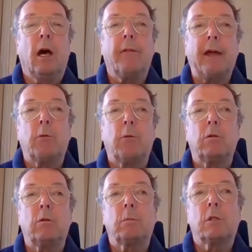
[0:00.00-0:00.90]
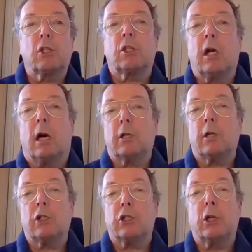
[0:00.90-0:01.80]
And that will start
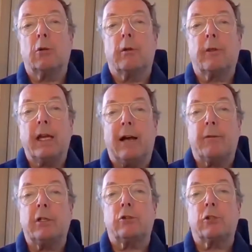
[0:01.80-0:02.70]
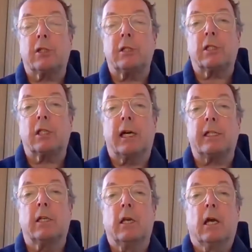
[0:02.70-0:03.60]
to show that they have an interest in the
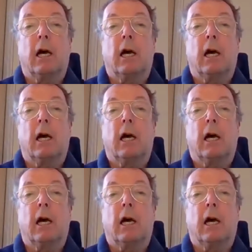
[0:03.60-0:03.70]
site.